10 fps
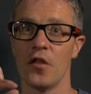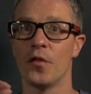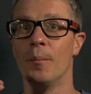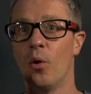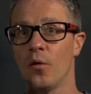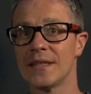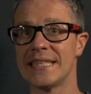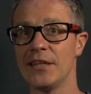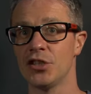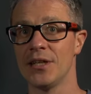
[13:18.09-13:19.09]
the more the
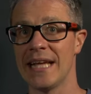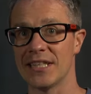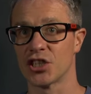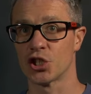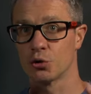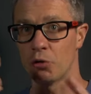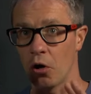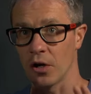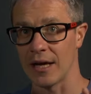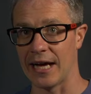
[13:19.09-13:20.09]
tension gets
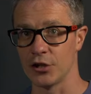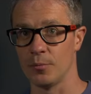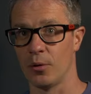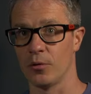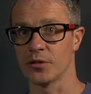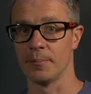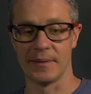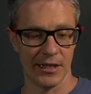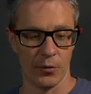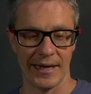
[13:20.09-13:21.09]
stronger as you pull
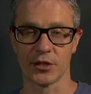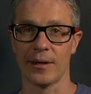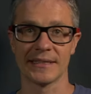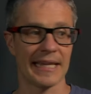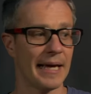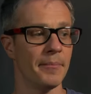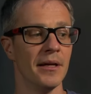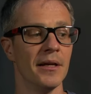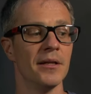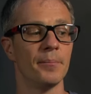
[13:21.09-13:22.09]
something away. So as I'm
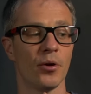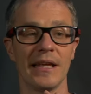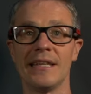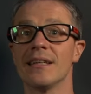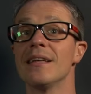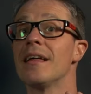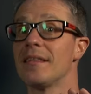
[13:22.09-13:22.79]
pulling